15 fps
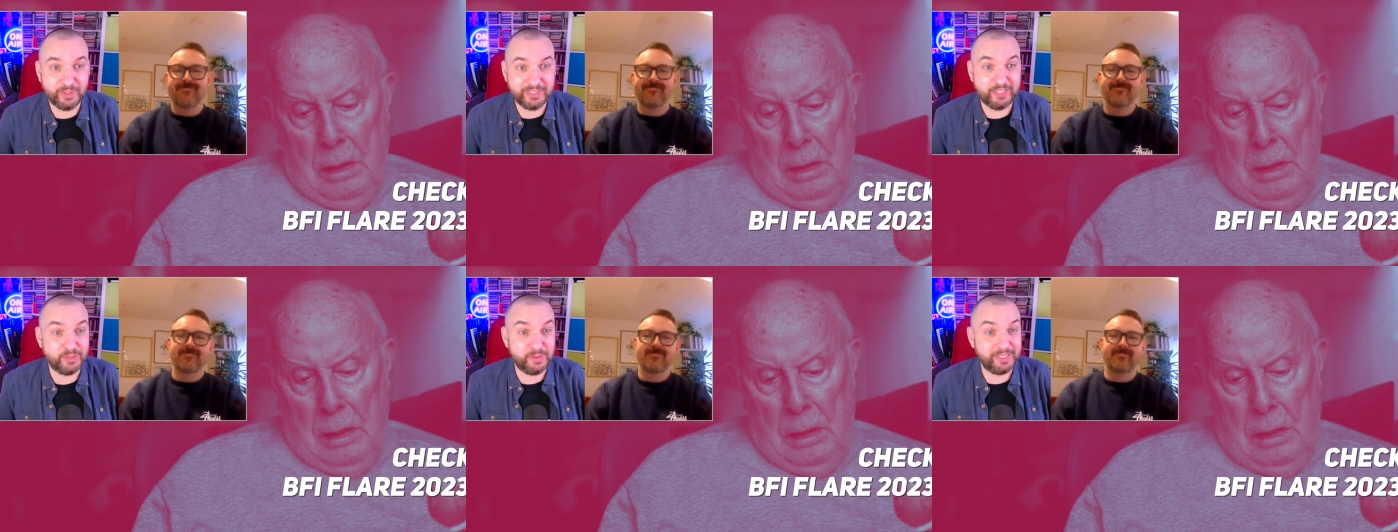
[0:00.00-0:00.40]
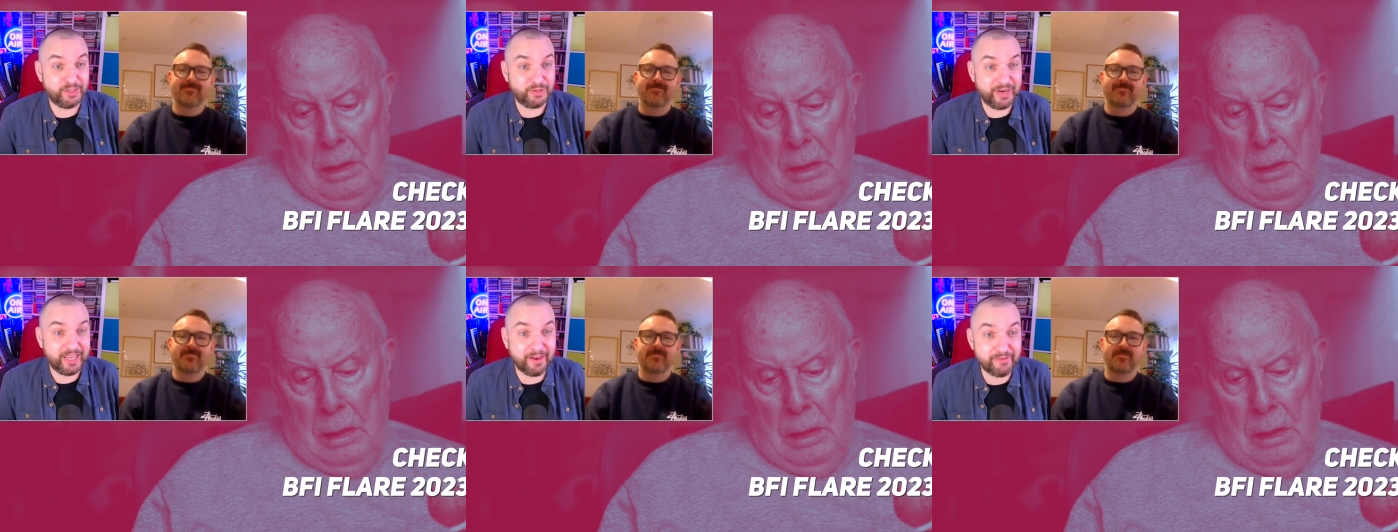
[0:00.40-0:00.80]

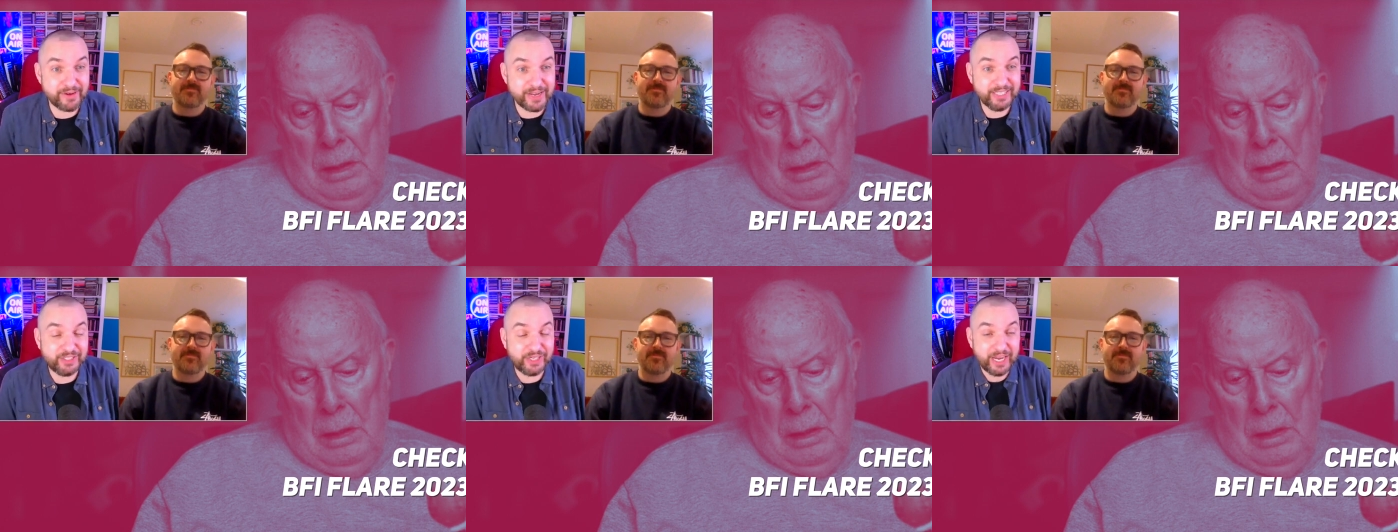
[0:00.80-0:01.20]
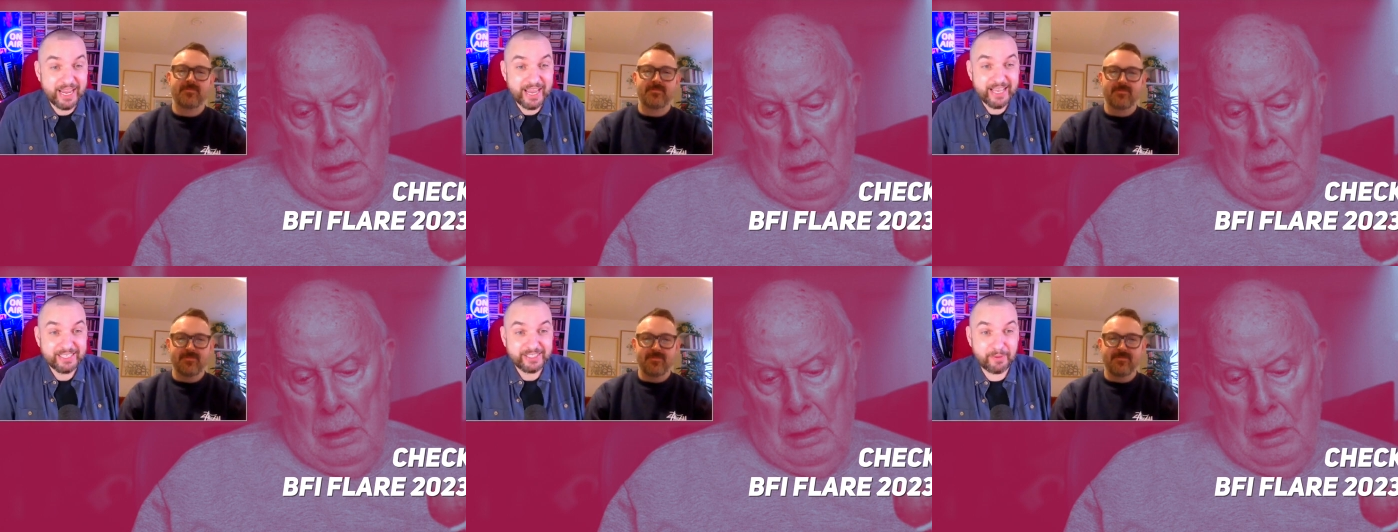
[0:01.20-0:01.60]
Speaker 1: 2023 coverage.
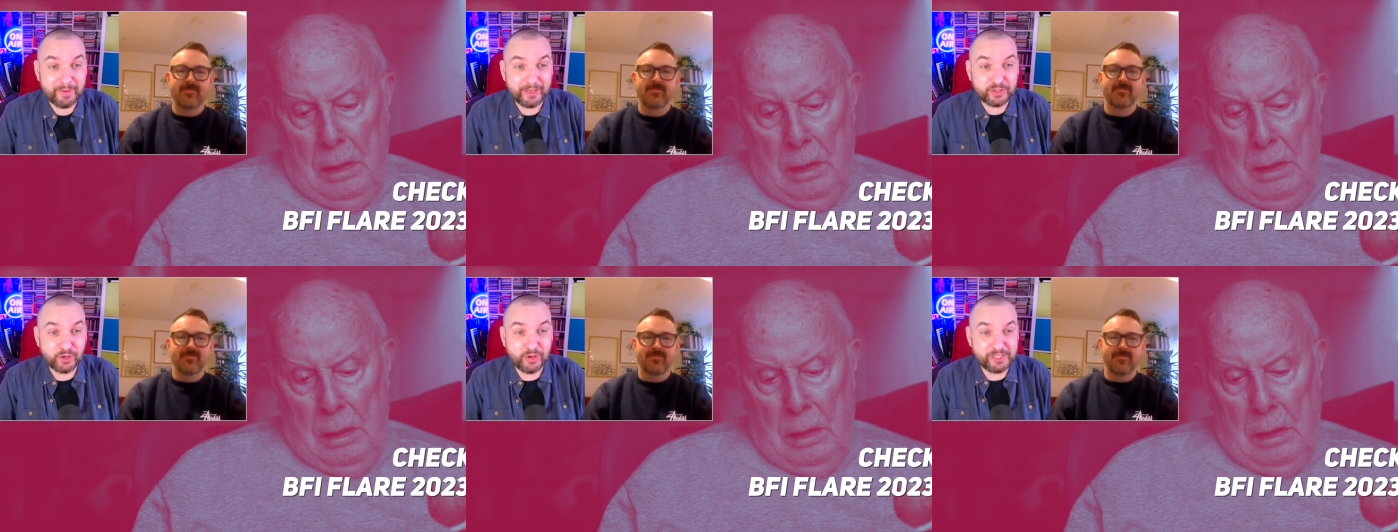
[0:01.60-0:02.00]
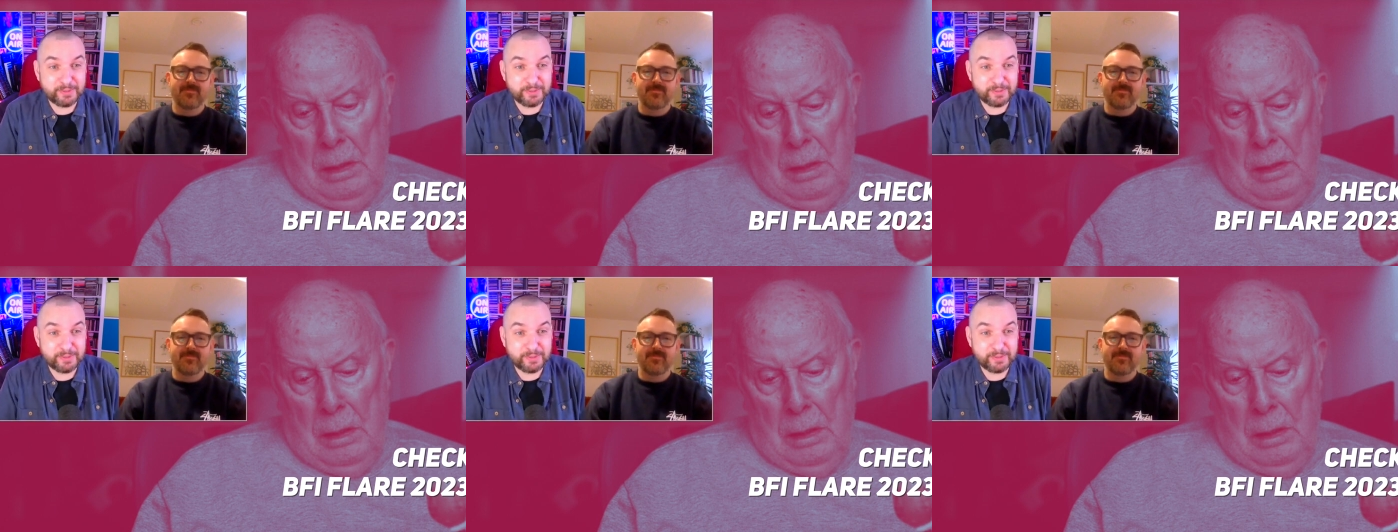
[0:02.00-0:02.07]
So make sure